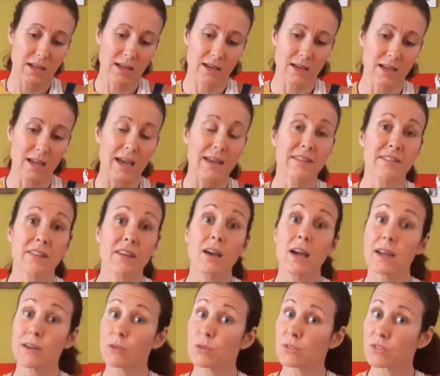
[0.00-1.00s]
And
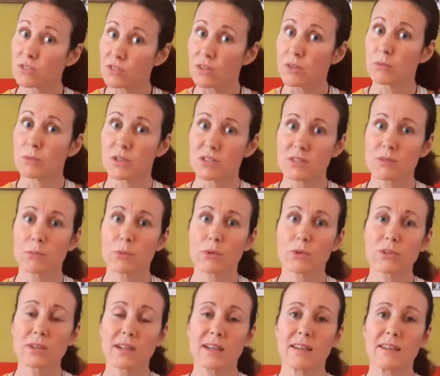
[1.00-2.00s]
also, most
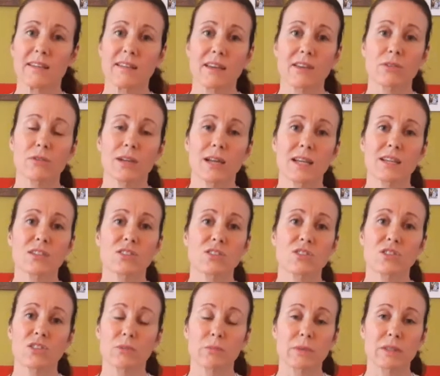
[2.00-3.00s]
importantly, that a
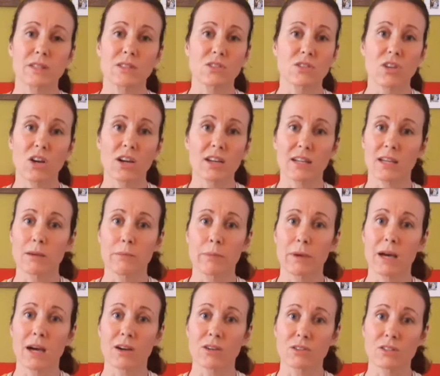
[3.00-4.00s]
relationship is not
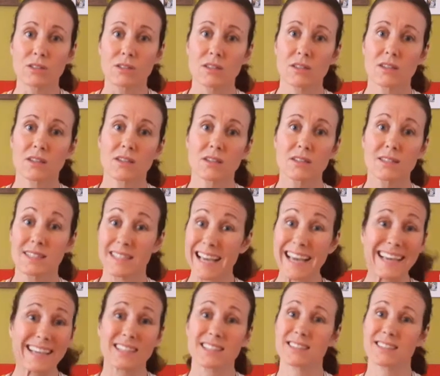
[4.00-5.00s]
about
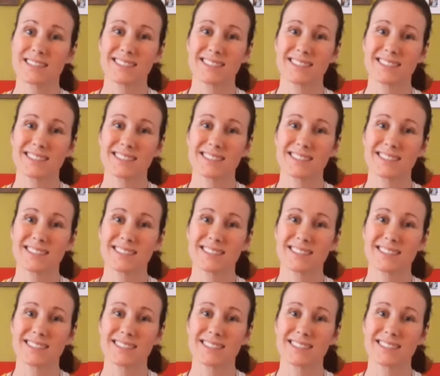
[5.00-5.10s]
sex.